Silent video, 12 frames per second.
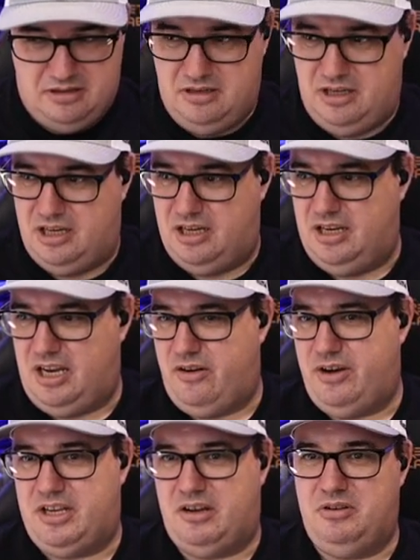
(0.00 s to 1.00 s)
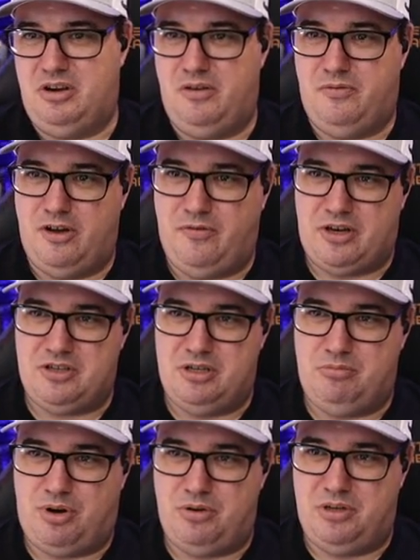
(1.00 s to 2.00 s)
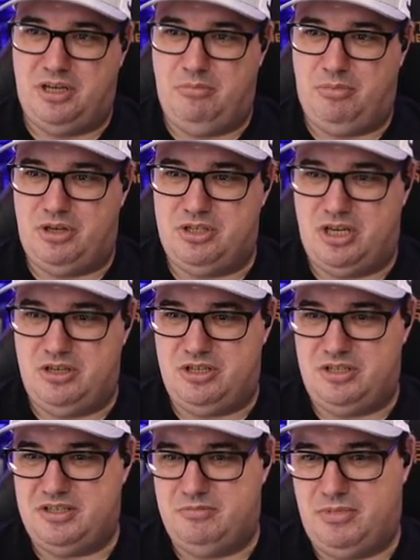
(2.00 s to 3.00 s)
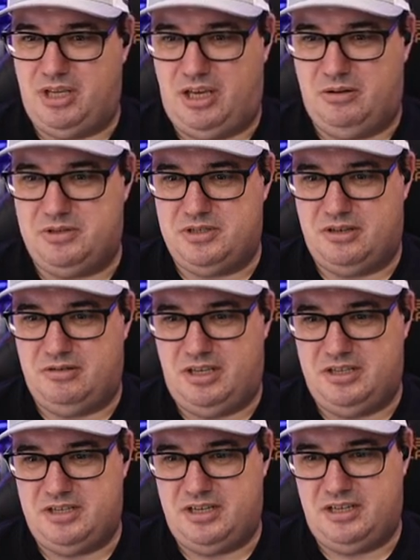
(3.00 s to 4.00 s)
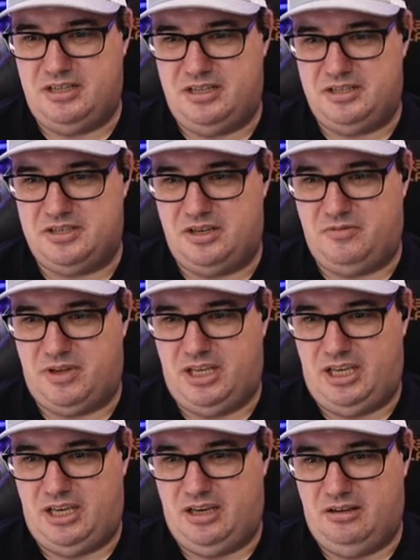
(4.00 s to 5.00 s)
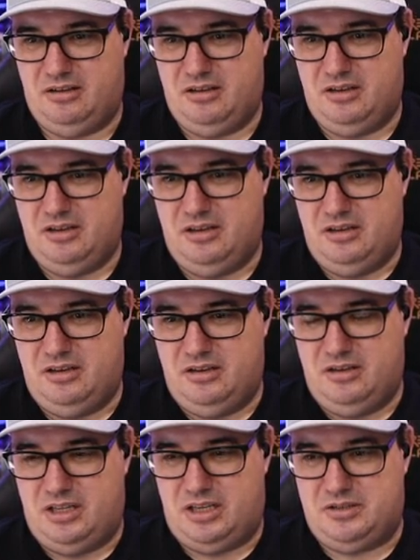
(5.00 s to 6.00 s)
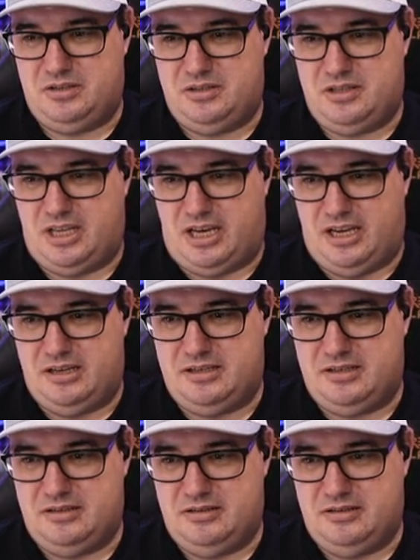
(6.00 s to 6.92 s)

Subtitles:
Now I don't know if I've actually broken it by changing something else, so let's edit this over here. That's that.